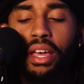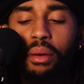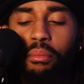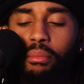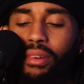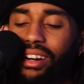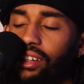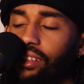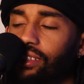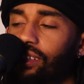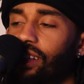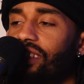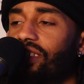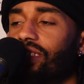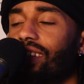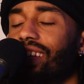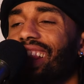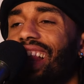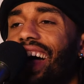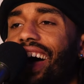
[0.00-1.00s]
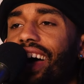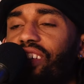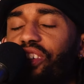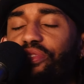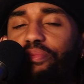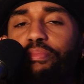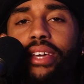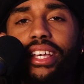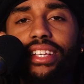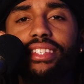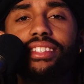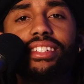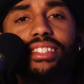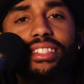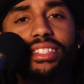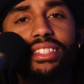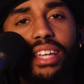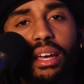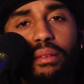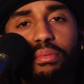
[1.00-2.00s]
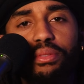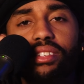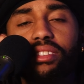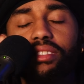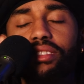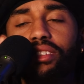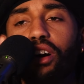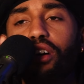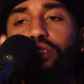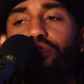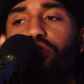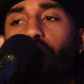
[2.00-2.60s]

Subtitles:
because there's a lot of misconceptions of